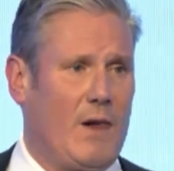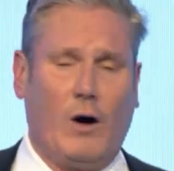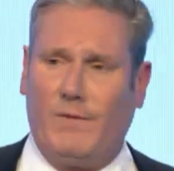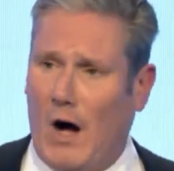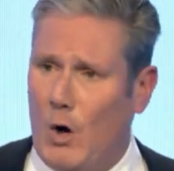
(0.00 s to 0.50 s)

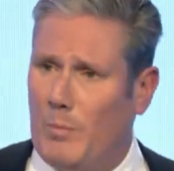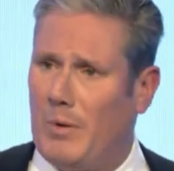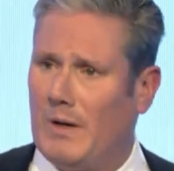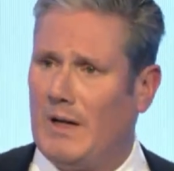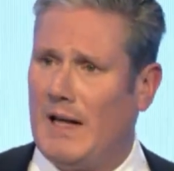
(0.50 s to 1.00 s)
of hope,
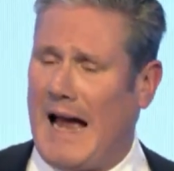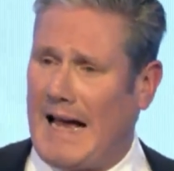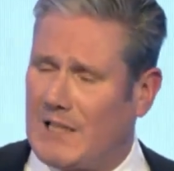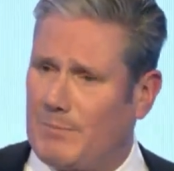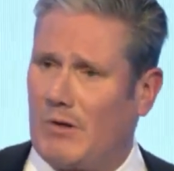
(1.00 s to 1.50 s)

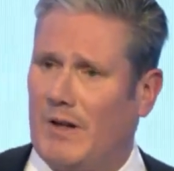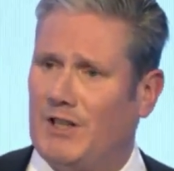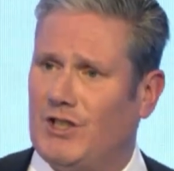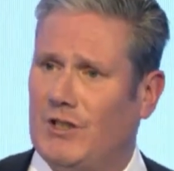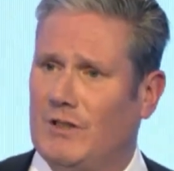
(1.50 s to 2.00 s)

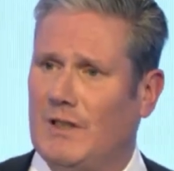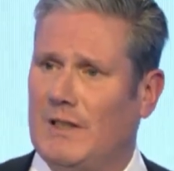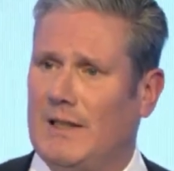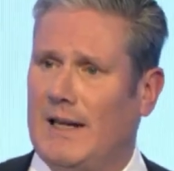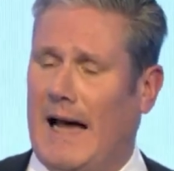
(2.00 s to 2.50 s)
aspiration,
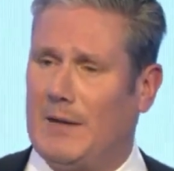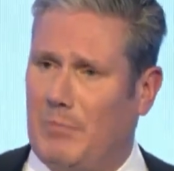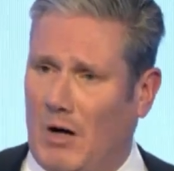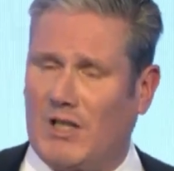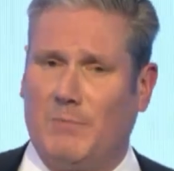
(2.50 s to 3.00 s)
and
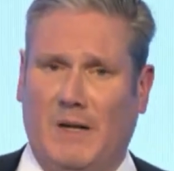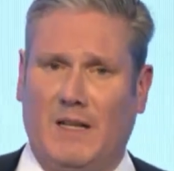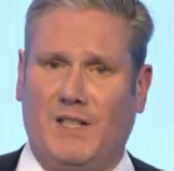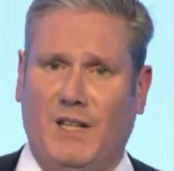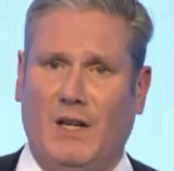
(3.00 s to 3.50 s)

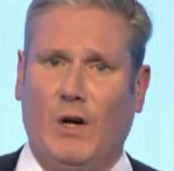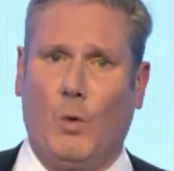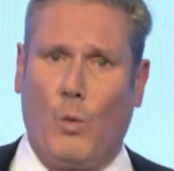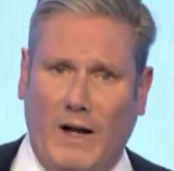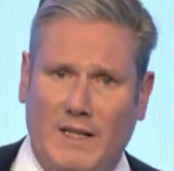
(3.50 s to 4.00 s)
possibility
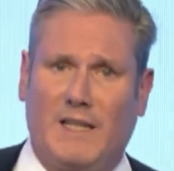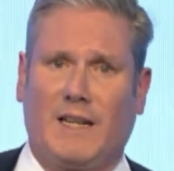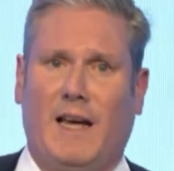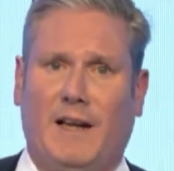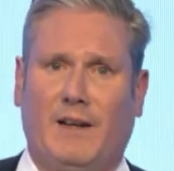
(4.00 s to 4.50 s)
once
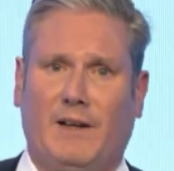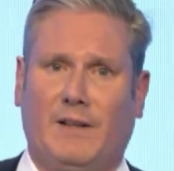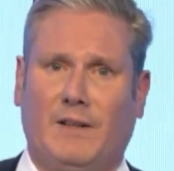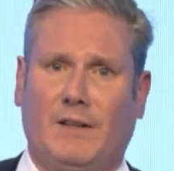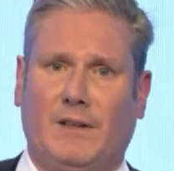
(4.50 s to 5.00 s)
again.
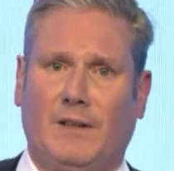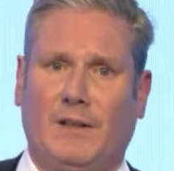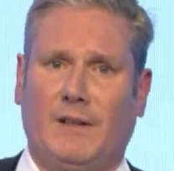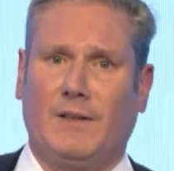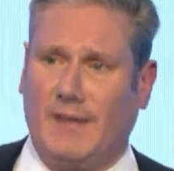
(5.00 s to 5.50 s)

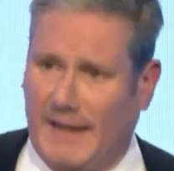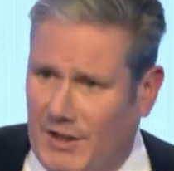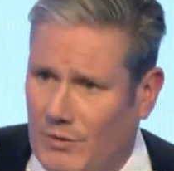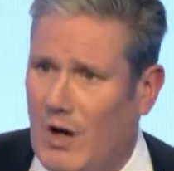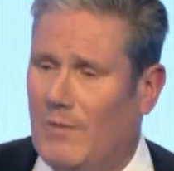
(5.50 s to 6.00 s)
Thank
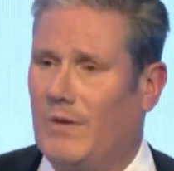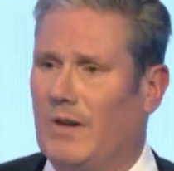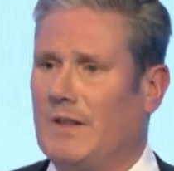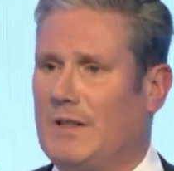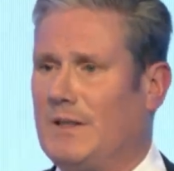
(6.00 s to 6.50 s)
you,
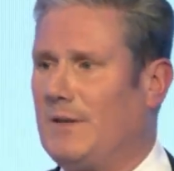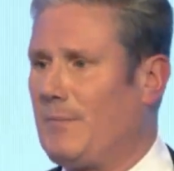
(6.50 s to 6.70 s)
conference.